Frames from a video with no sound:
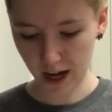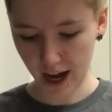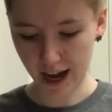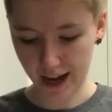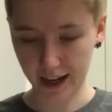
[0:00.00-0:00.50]

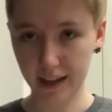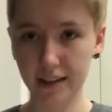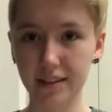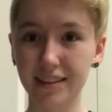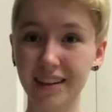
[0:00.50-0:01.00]
I
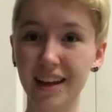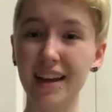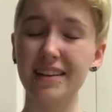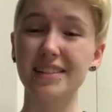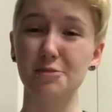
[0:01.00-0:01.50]

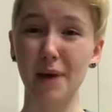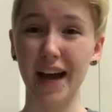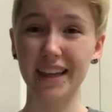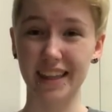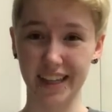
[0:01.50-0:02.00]

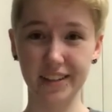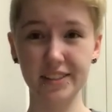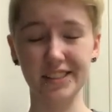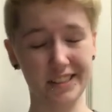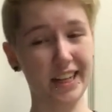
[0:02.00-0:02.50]
smack
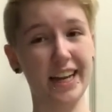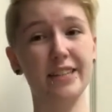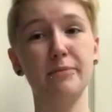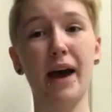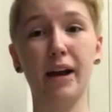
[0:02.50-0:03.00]
things, I
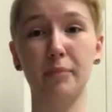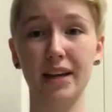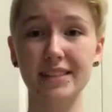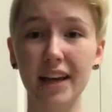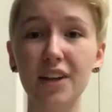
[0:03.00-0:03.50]
smack
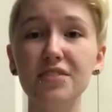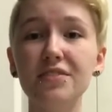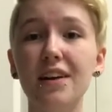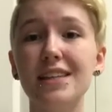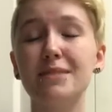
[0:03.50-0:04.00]
myself,
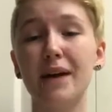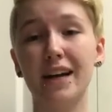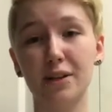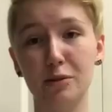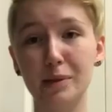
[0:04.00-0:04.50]
I
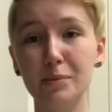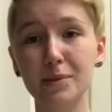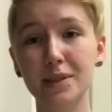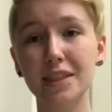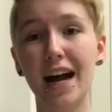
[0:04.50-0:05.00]
smack other
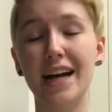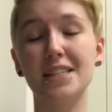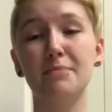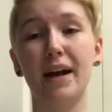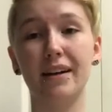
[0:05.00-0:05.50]
people, I
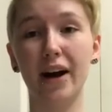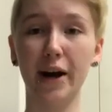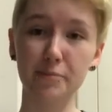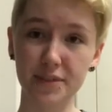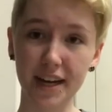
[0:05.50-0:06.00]
smack
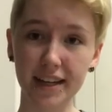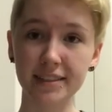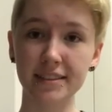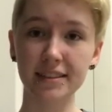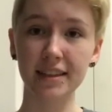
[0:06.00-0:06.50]

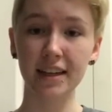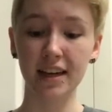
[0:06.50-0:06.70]
objects.